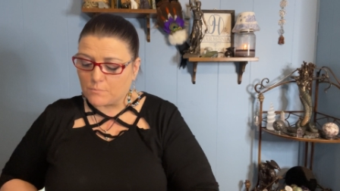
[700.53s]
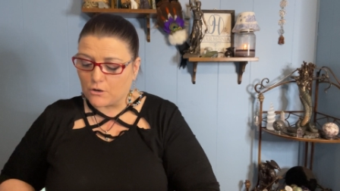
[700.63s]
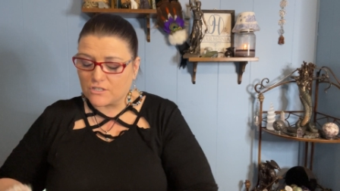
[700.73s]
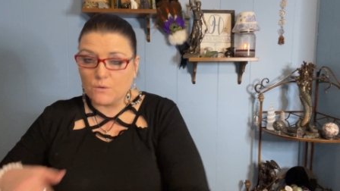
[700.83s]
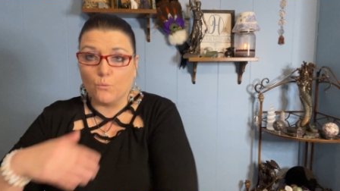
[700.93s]

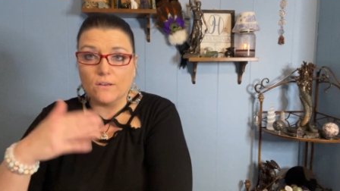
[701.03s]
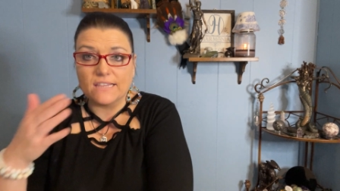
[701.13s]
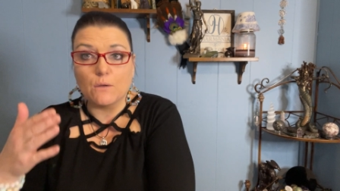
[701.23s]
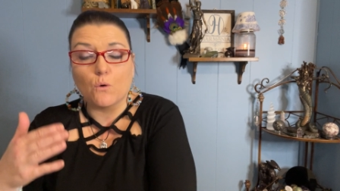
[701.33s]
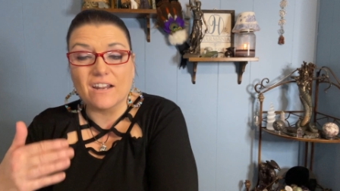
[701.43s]
person, what
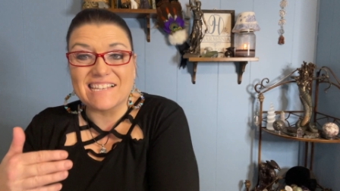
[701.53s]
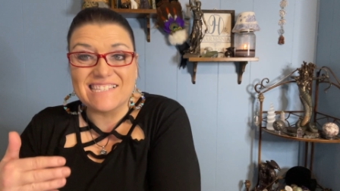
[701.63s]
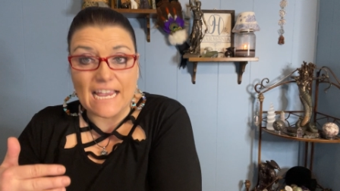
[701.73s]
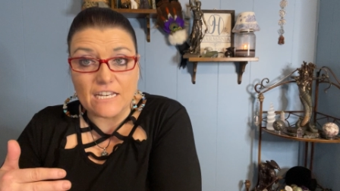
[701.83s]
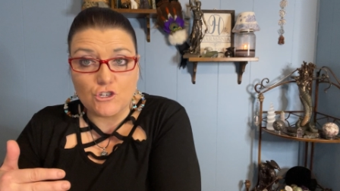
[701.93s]
they want to
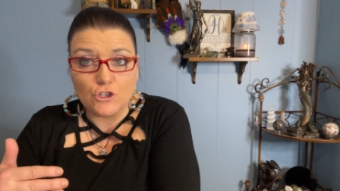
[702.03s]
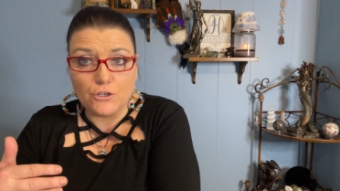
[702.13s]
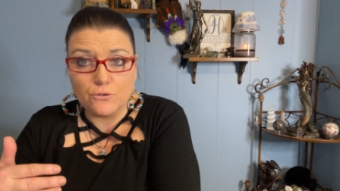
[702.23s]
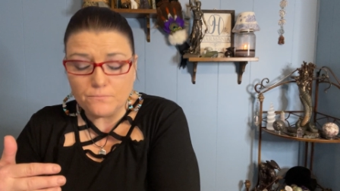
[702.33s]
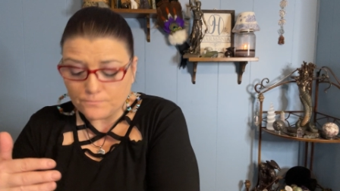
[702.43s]
say to
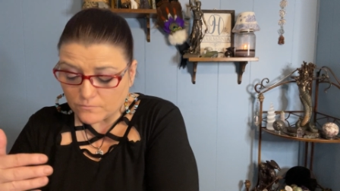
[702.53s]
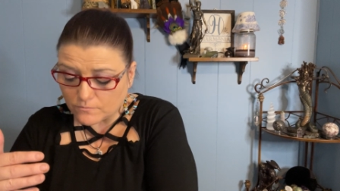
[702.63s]
you,